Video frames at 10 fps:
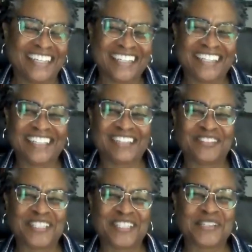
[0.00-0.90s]
it wouldn't
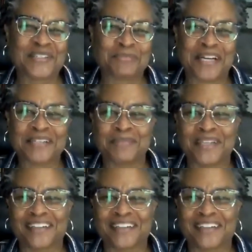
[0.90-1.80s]
surprise me at
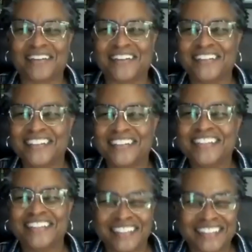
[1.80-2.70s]
all
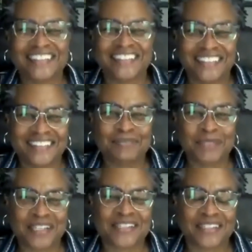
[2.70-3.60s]
because of
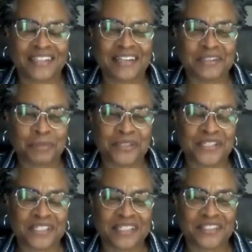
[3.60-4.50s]
the kind of person
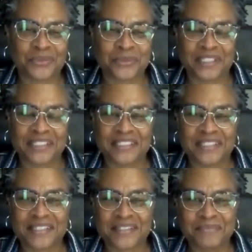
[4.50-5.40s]
that she was.